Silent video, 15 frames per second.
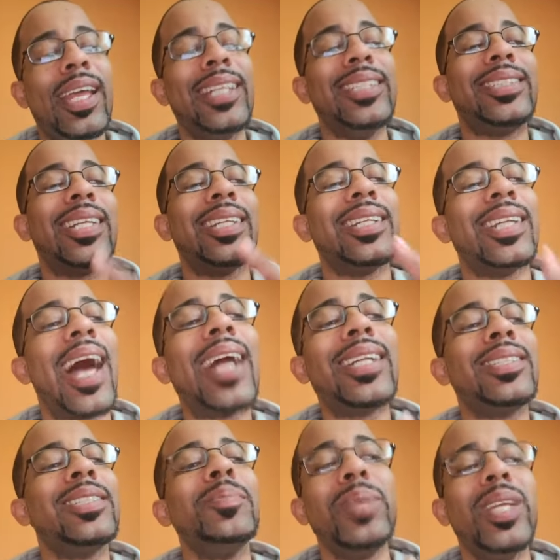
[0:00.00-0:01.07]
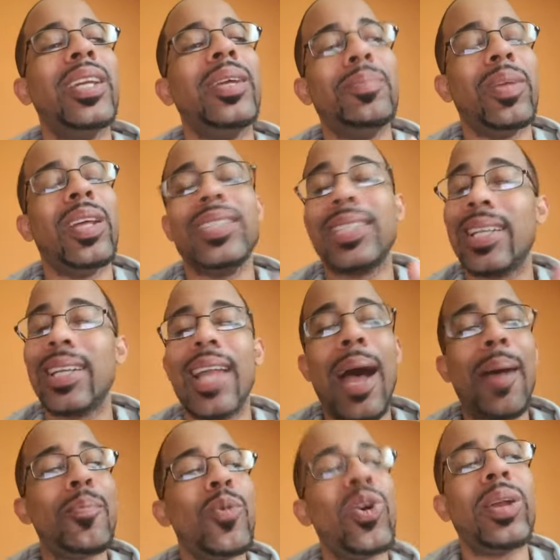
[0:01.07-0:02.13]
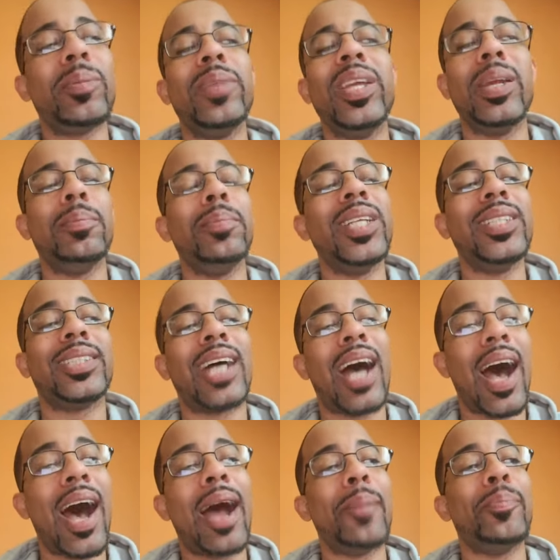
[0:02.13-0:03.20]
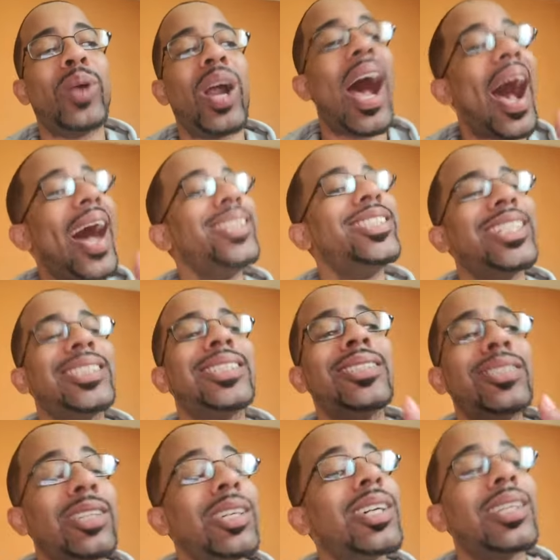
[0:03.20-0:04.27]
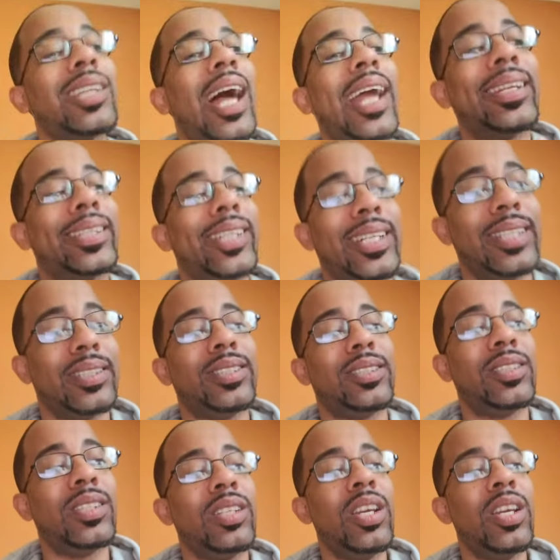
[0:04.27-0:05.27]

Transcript: It's a lot to me than it's a lot more to me than meets the eye, bruh. I just look like this.